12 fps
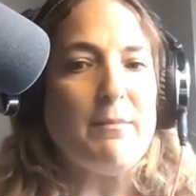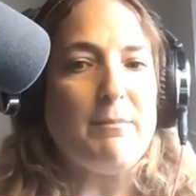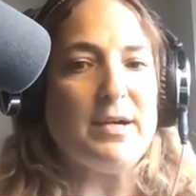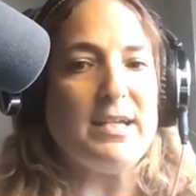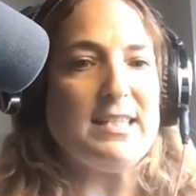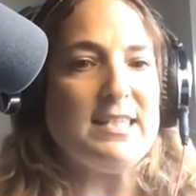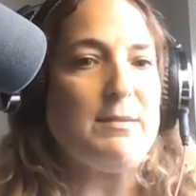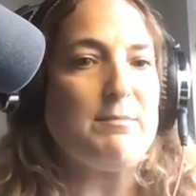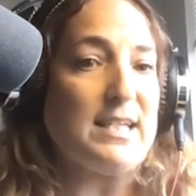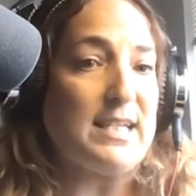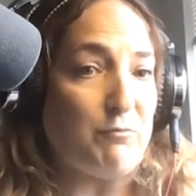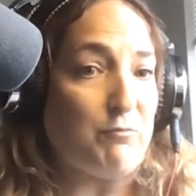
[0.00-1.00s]
but it seems
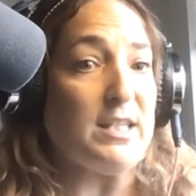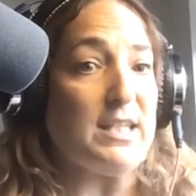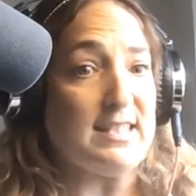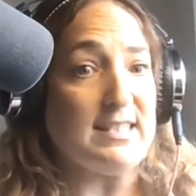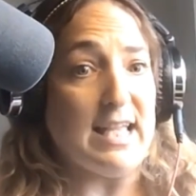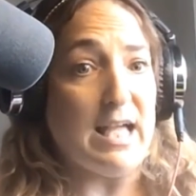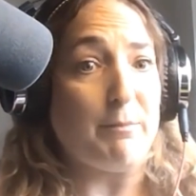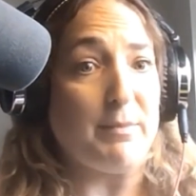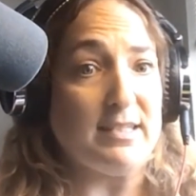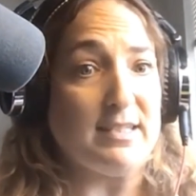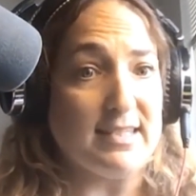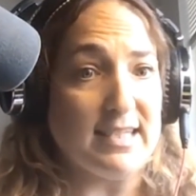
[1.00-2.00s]
like it really is helping
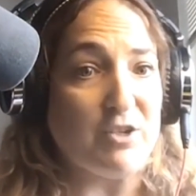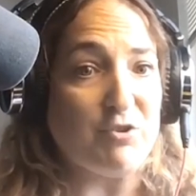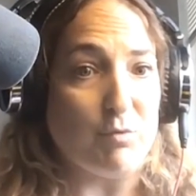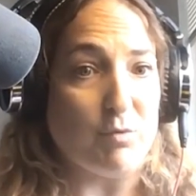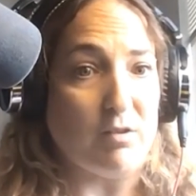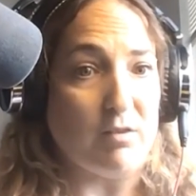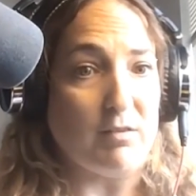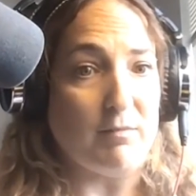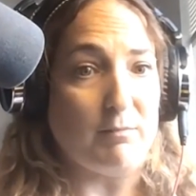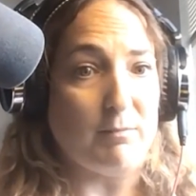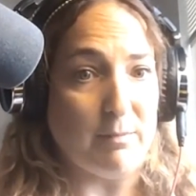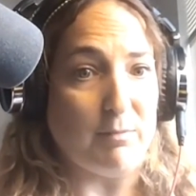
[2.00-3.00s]
to schedule
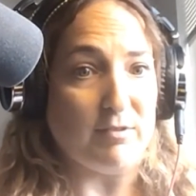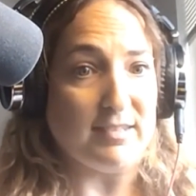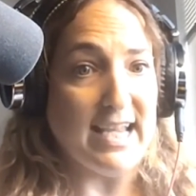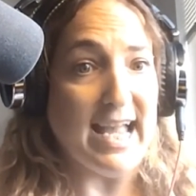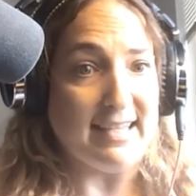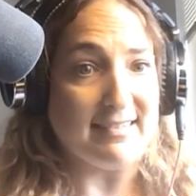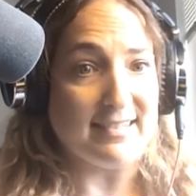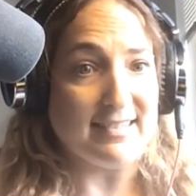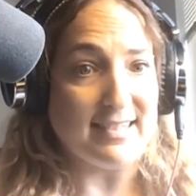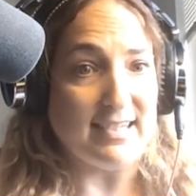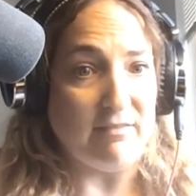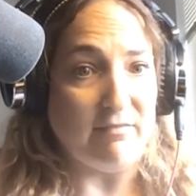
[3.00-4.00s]
people's
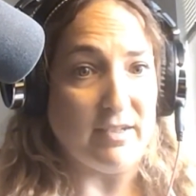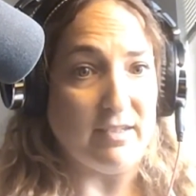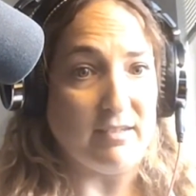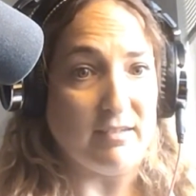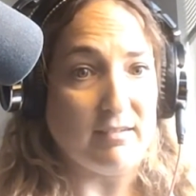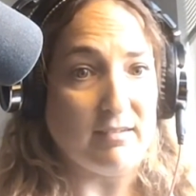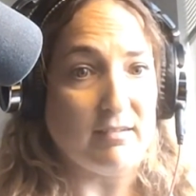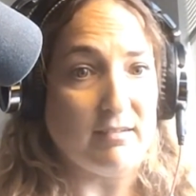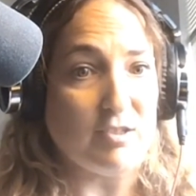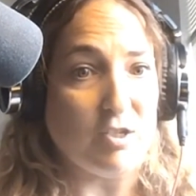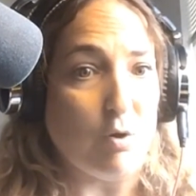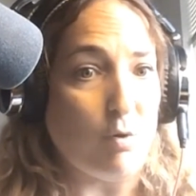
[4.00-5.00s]
tasks even.
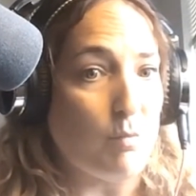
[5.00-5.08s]
So